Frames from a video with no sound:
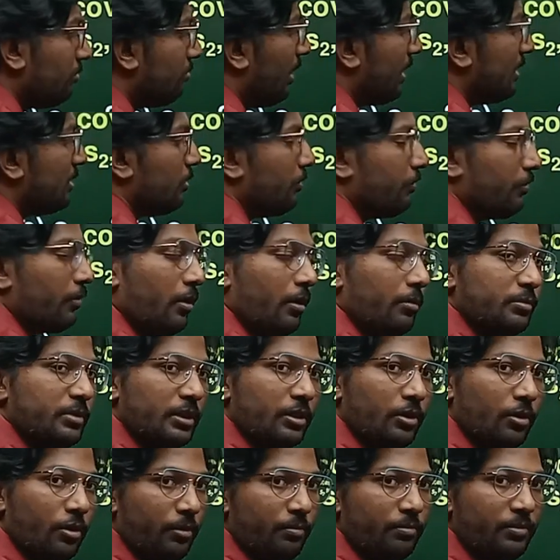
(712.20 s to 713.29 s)
mass of an object
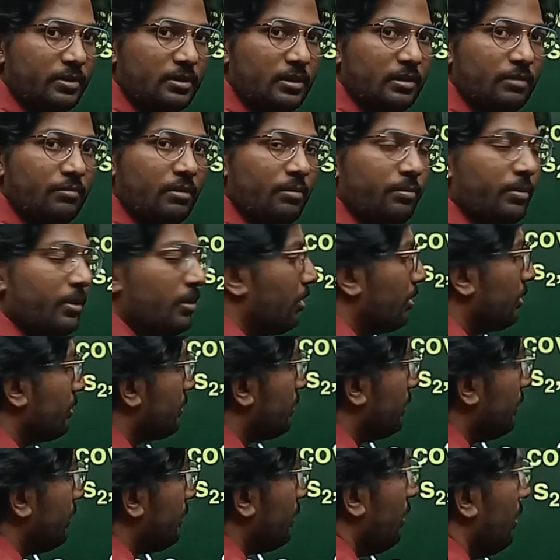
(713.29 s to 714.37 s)
obviously will be
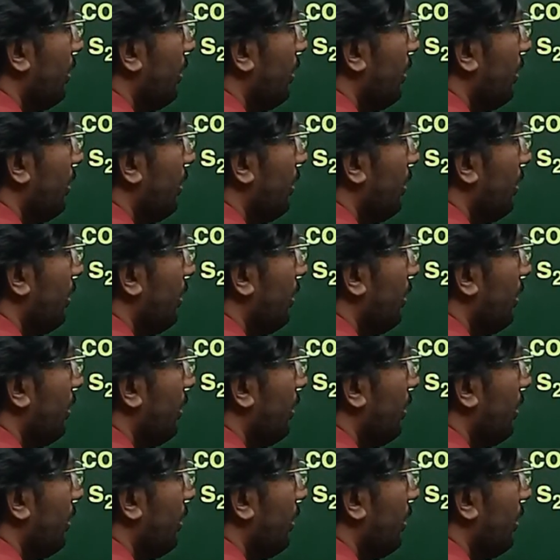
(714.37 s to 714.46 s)
constant.